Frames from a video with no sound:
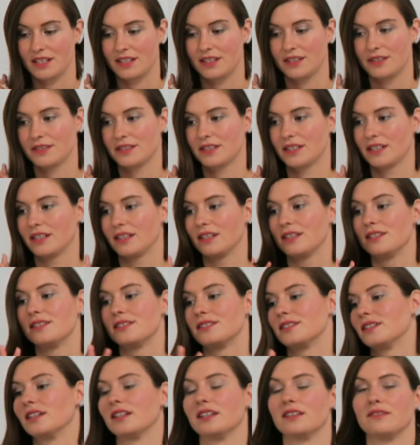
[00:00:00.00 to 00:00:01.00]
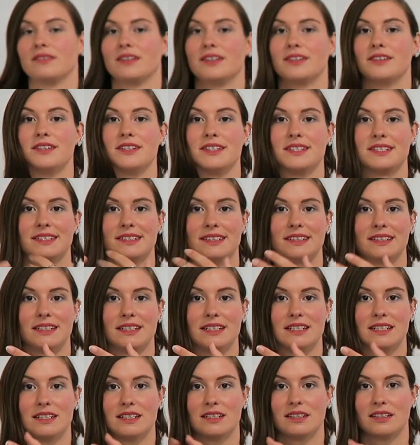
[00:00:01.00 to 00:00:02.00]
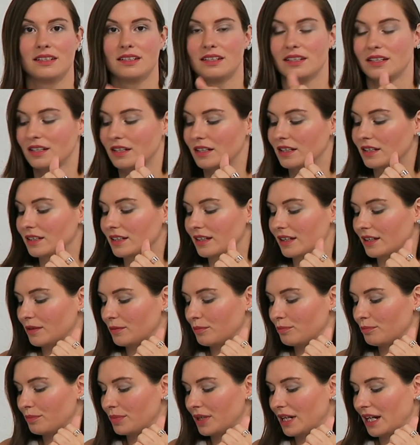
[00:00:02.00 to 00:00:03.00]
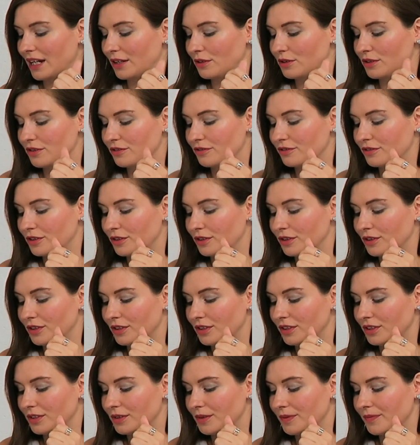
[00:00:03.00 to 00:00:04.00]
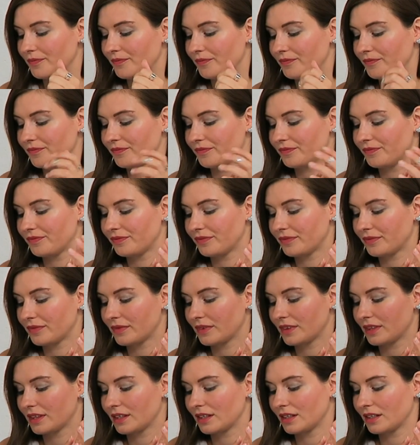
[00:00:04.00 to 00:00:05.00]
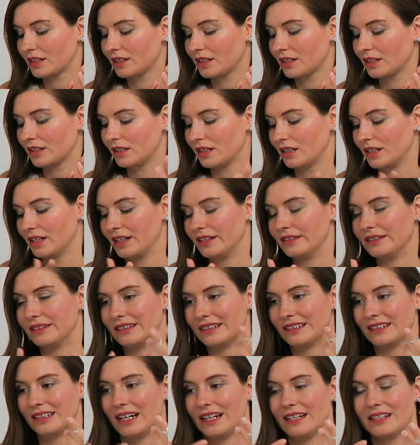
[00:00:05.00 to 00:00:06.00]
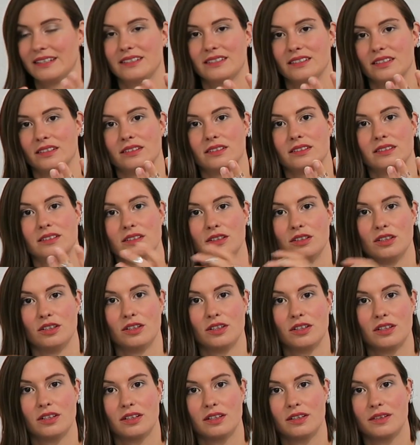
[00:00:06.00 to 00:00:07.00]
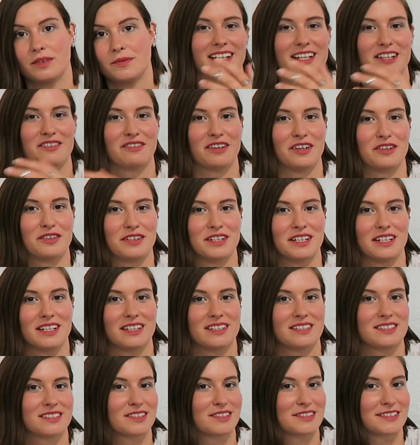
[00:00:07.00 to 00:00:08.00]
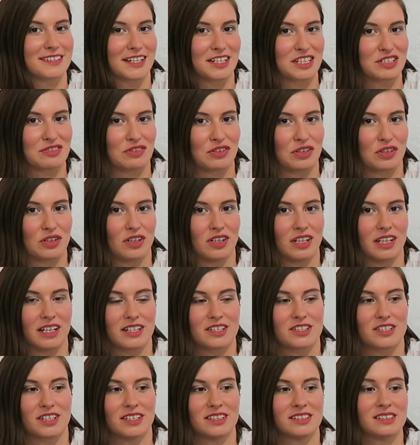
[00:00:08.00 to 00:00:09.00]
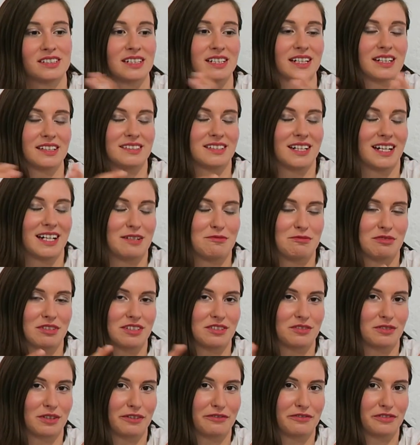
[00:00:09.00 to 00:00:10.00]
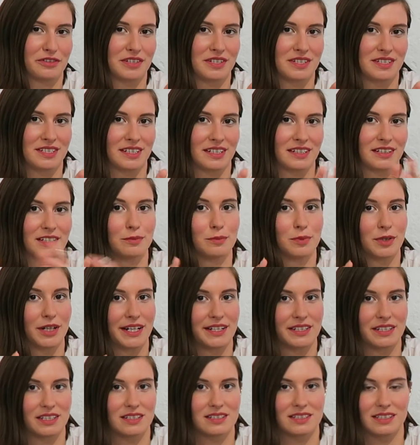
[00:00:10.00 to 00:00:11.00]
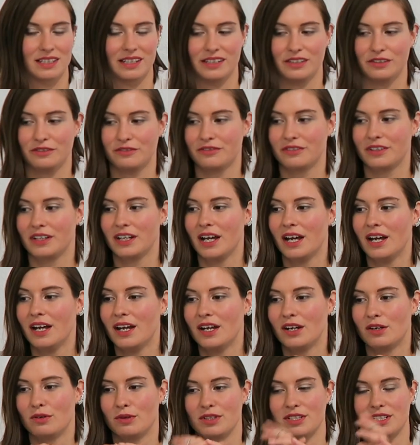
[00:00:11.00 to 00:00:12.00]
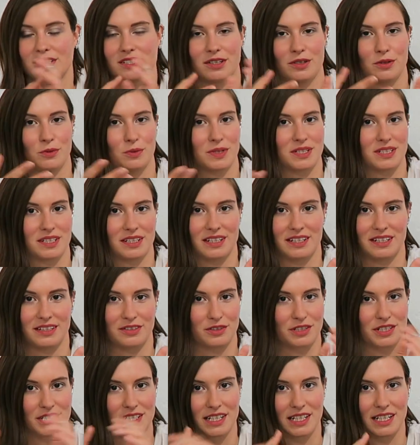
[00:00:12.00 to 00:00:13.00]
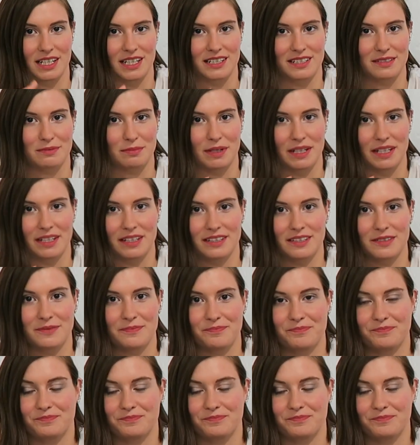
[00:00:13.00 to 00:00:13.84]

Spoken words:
year is a very sleek yet powerful and light look. A very successful collection that at times is referencing the brand itself, which is always an interesting aspect.